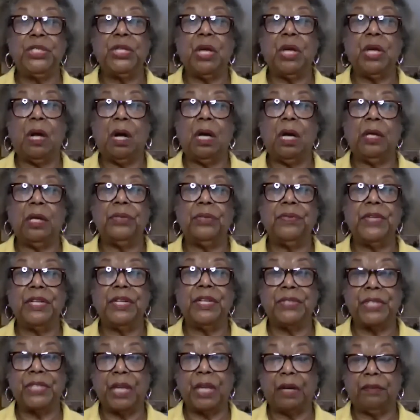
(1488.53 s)
to honor their
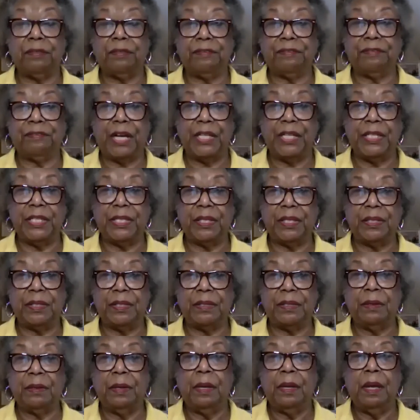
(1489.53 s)

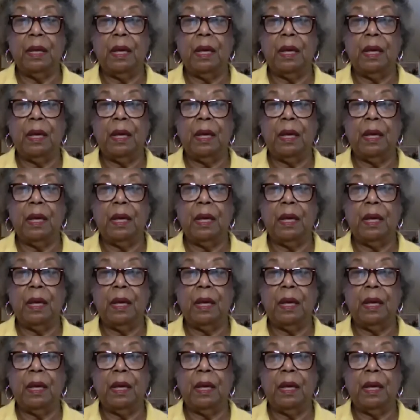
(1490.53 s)
sacrifices